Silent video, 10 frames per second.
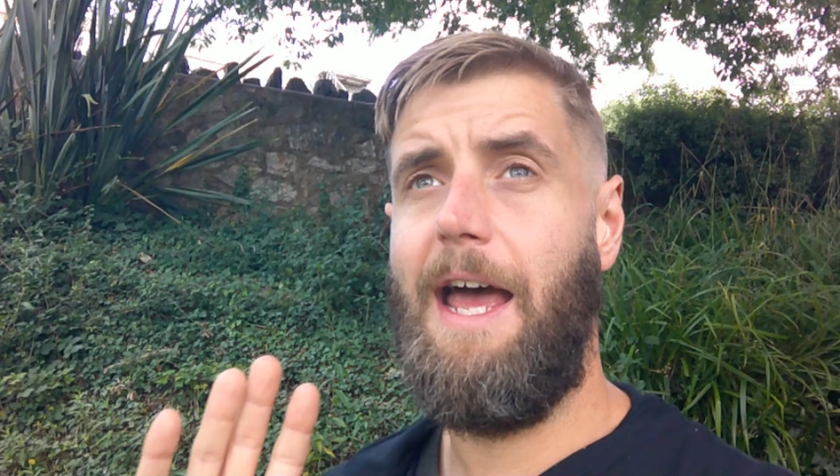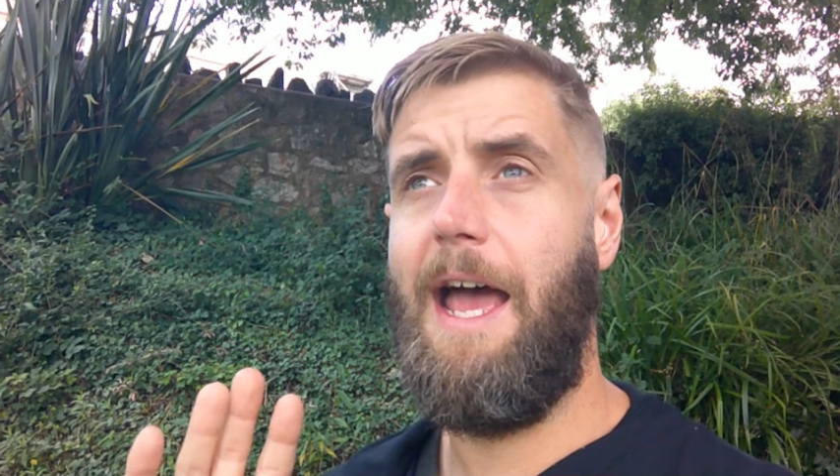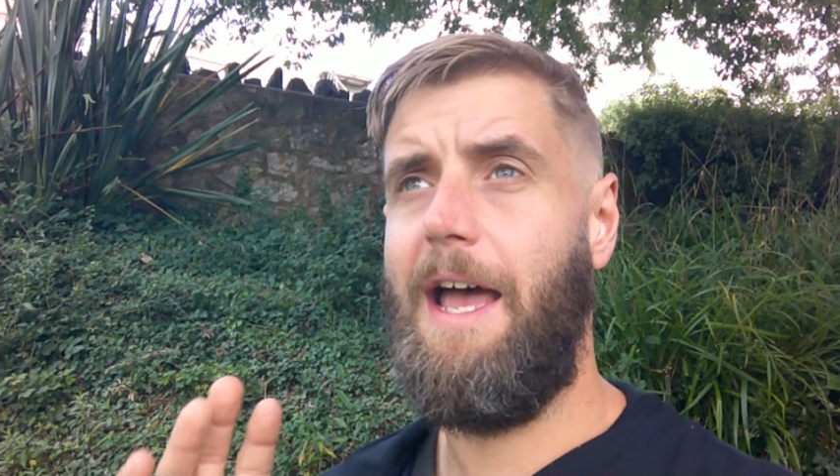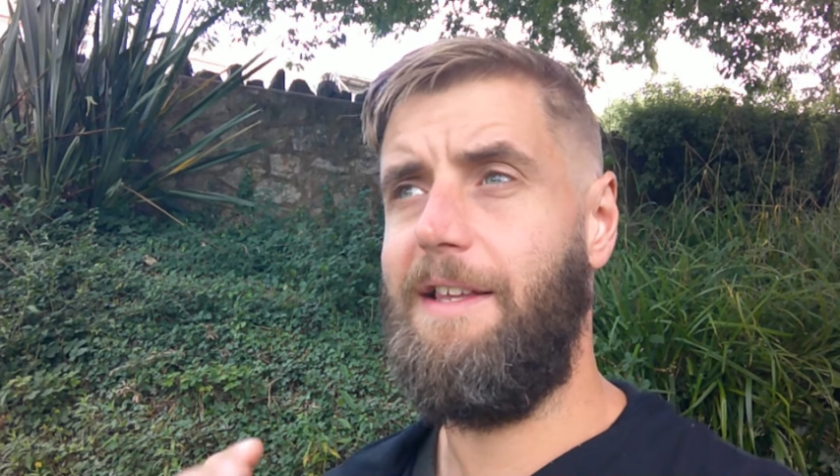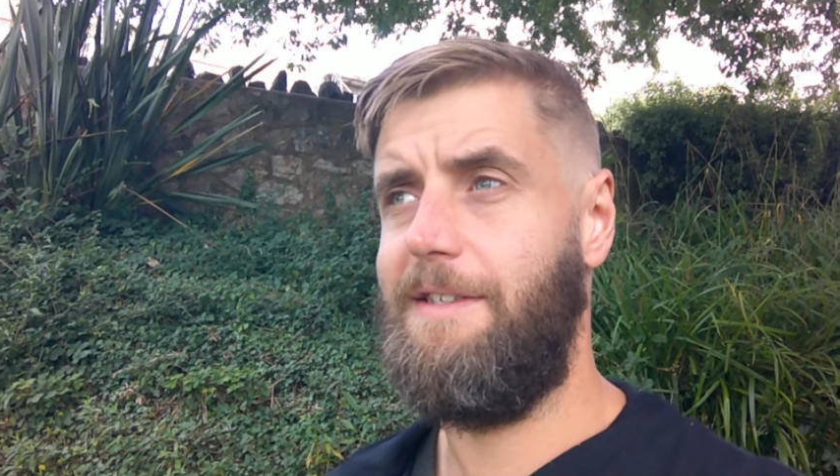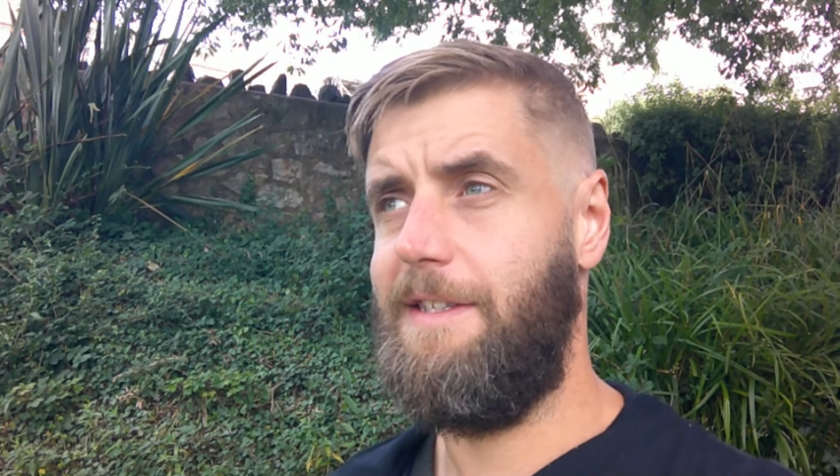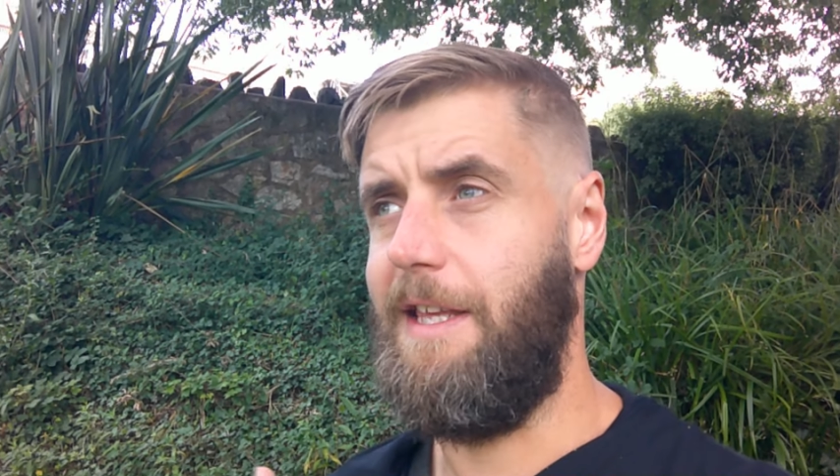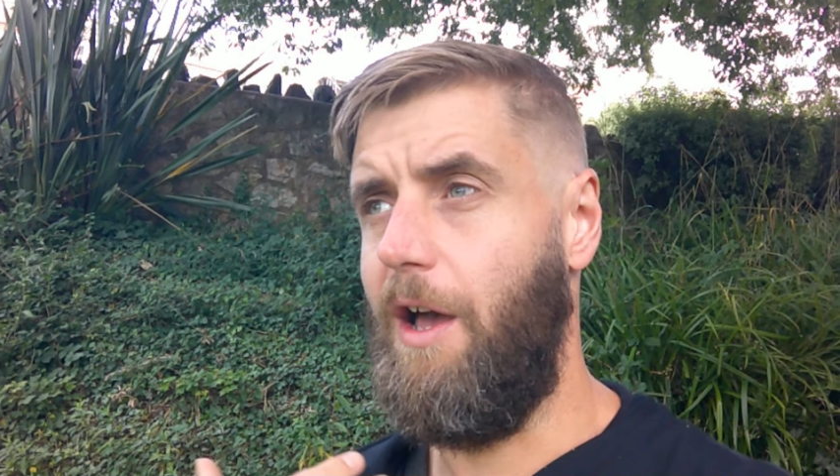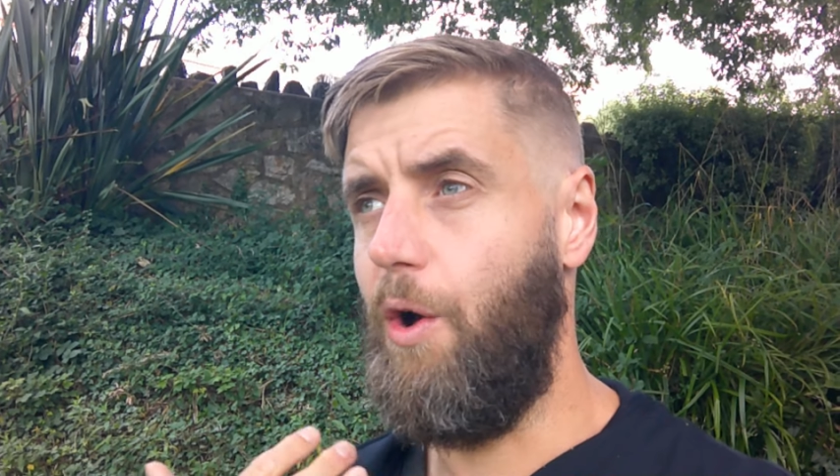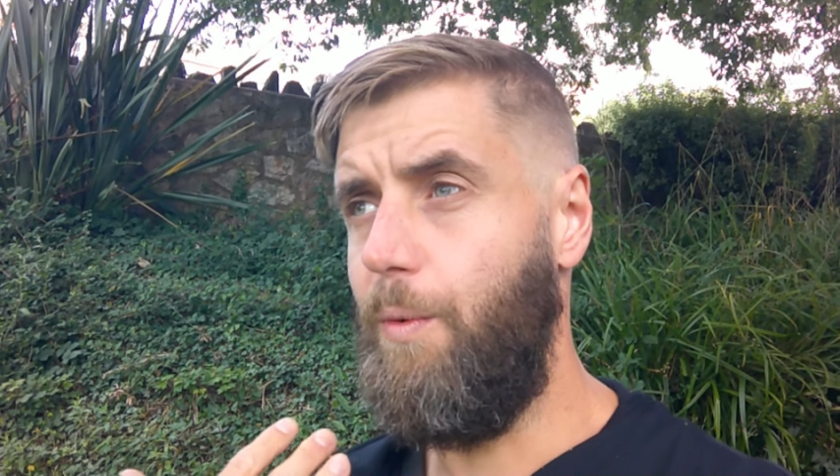as
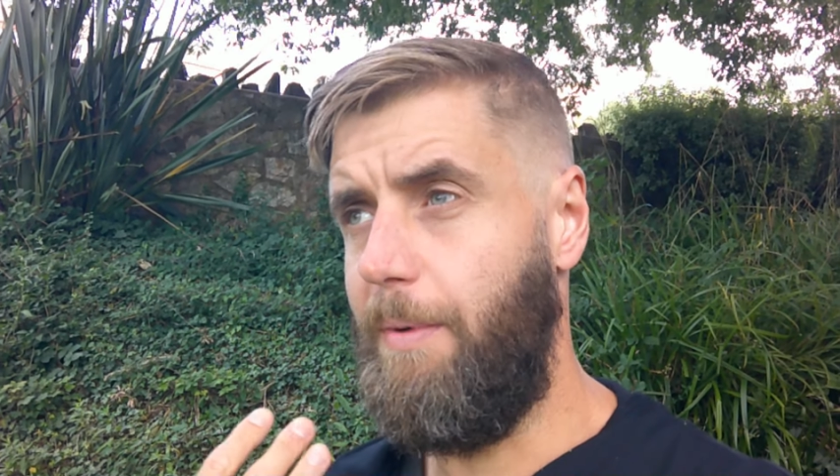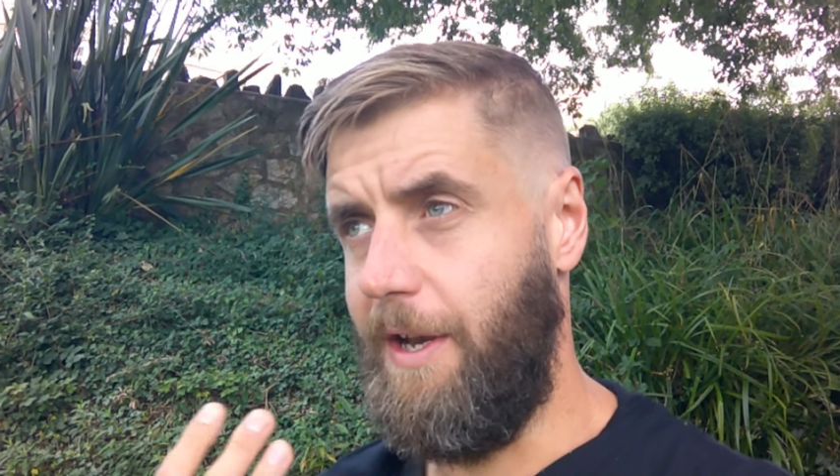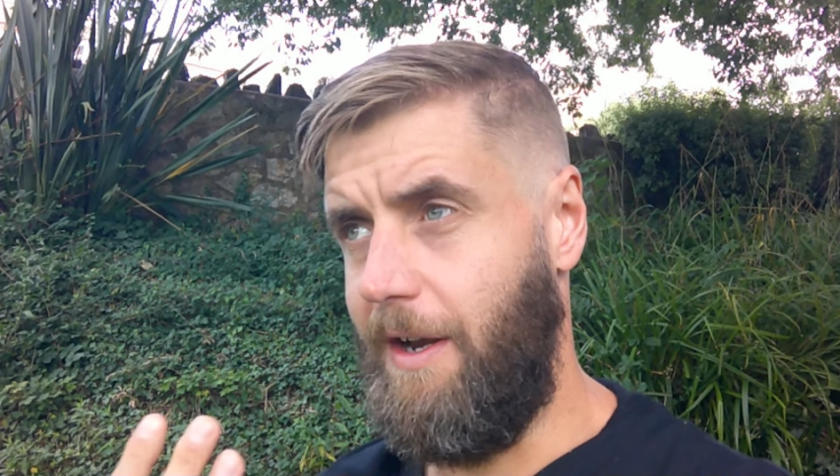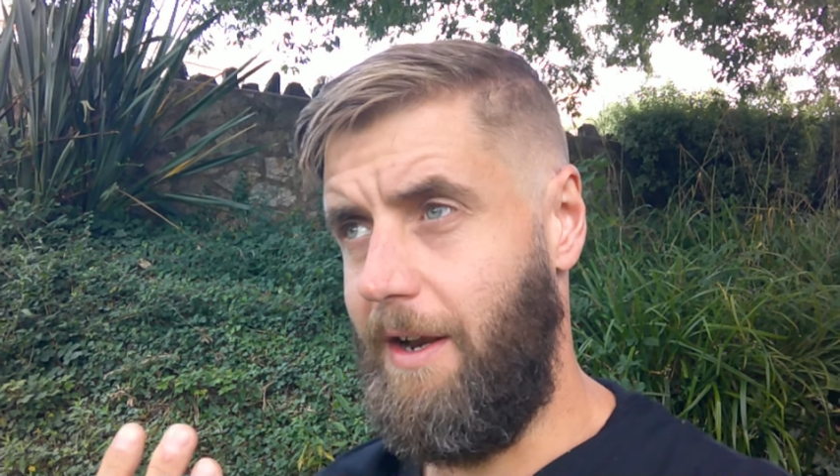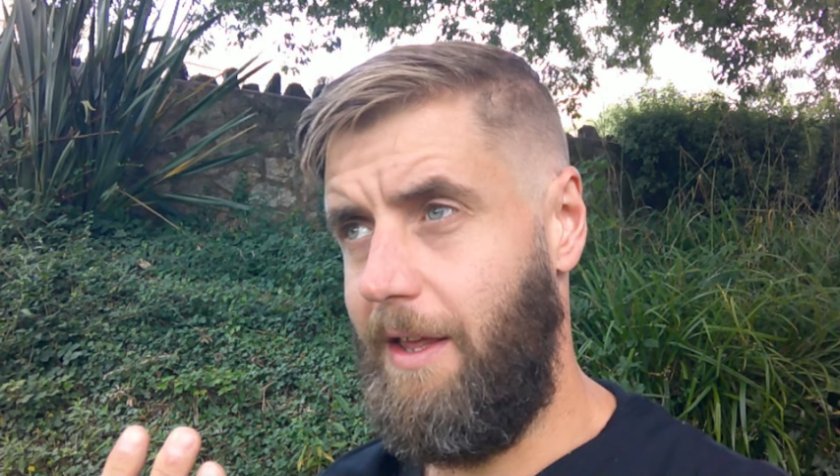the open